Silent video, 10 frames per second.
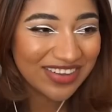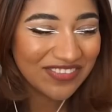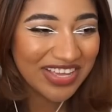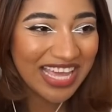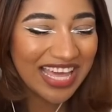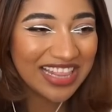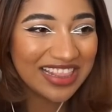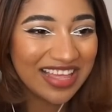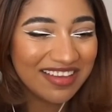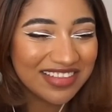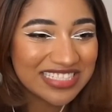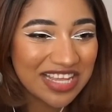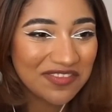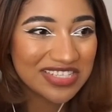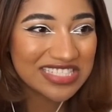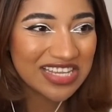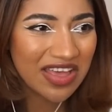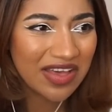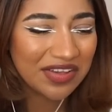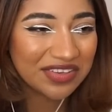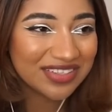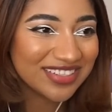Wait, I love this episode.